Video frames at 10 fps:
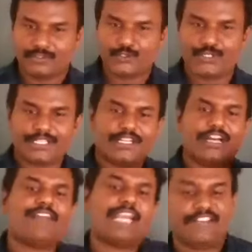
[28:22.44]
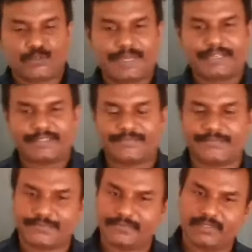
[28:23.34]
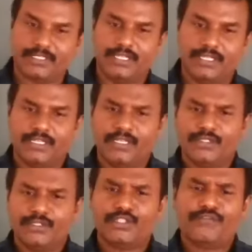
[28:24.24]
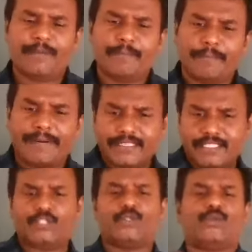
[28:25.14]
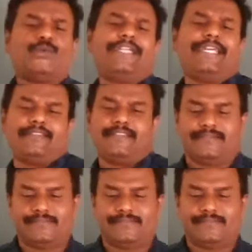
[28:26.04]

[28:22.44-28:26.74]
during our lifespan. So from birth to death,